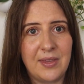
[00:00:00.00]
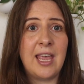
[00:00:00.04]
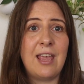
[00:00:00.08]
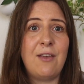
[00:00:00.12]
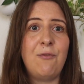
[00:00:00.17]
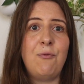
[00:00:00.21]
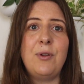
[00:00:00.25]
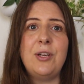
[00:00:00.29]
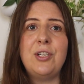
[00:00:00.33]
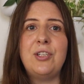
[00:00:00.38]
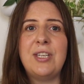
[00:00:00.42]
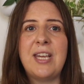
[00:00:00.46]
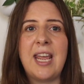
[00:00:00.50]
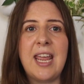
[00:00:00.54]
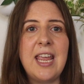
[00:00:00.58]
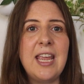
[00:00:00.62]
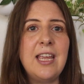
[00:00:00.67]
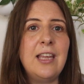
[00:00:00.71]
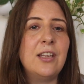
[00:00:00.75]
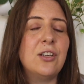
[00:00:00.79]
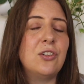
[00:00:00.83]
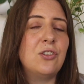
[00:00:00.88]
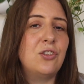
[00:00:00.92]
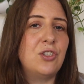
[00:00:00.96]
If we
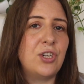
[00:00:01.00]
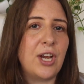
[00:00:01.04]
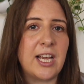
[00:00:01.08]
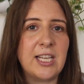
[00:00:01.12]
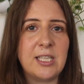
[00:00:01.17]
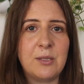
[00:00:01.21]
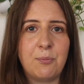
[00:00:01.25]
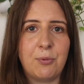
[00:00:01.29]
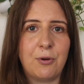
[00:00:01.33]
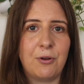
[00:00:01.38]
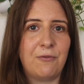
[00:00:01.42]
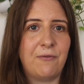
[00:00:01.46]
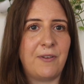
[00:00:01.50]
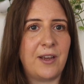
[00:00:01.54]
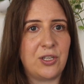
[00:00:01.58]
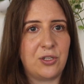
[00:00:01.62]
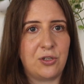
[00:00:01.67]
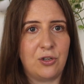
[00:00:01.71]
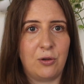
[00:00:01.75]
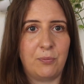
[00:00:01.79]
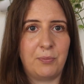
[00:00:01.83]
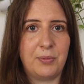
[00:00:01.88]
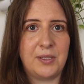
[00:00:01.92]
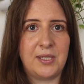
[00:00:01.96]
take just
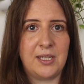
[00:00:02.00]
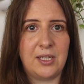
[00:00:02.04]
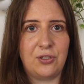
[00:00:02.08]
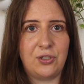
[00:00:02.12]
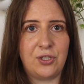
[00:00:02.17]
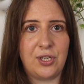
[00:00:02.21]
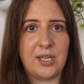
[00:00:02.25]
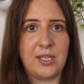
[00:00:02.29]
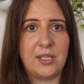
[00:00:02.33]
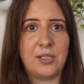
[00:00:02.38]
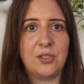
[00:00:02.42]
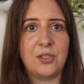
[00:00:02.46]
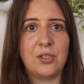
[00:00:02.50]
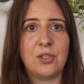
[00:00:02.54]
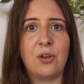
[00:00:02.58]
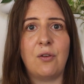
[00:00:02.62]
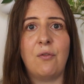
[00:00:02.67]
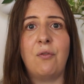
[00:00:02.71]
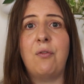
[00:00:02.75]
professional positions,